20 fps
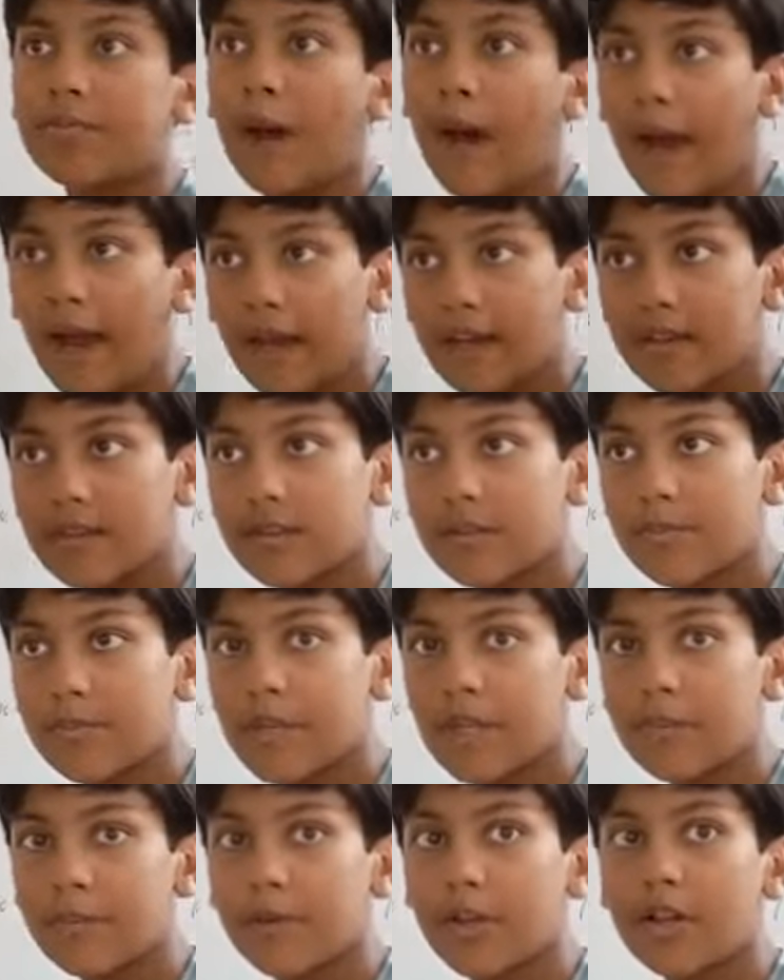by the
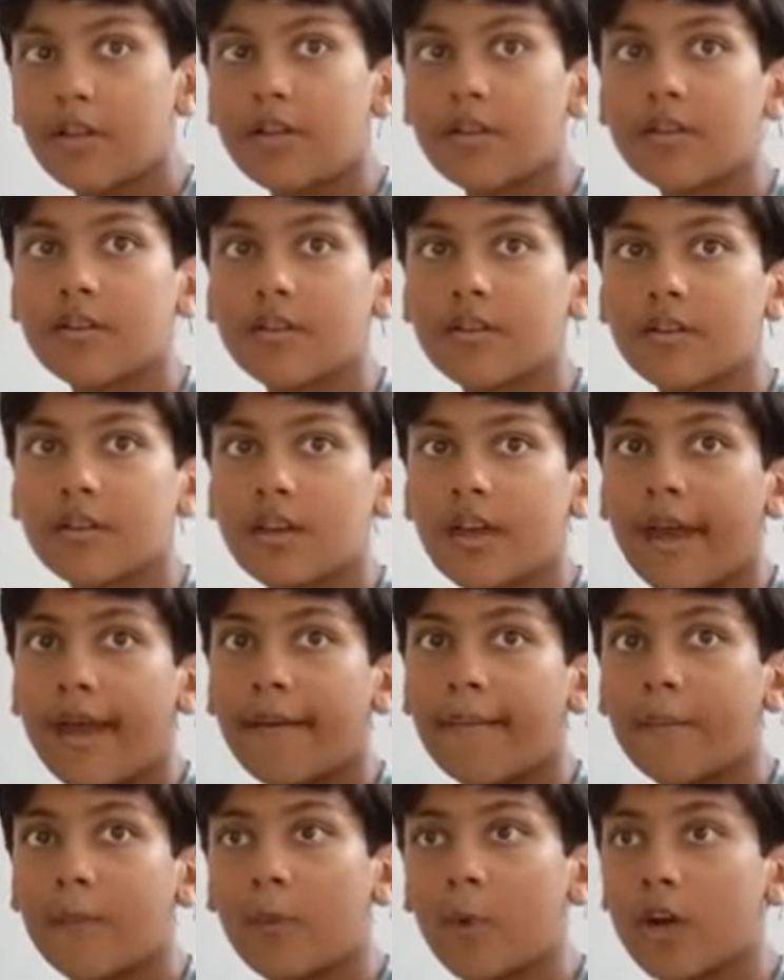people,
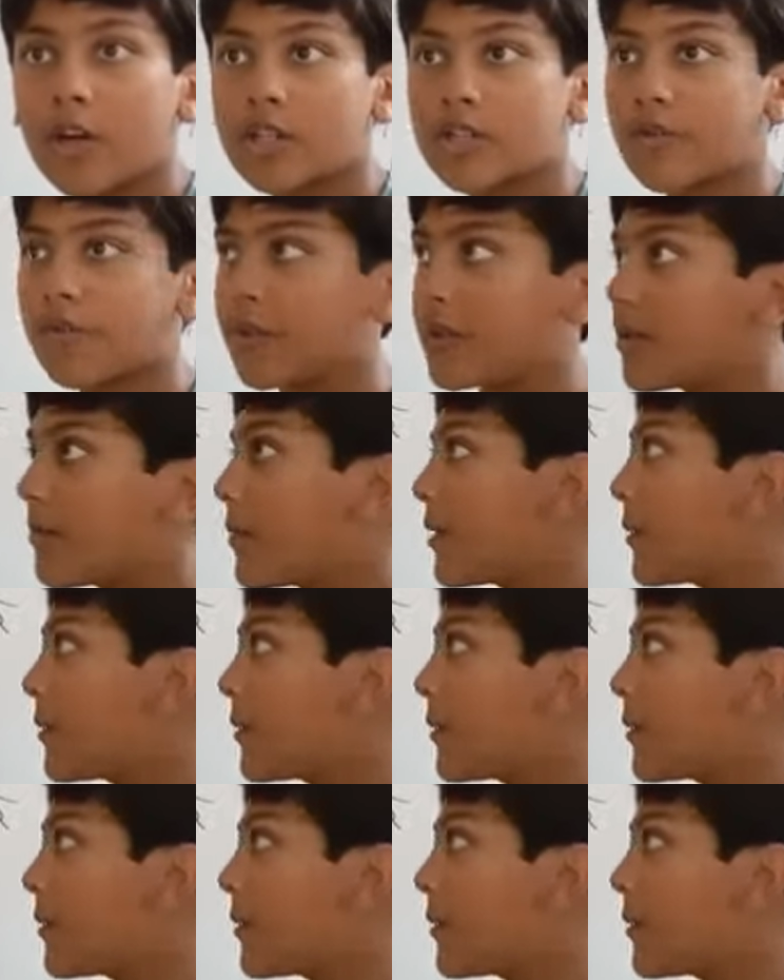and works for the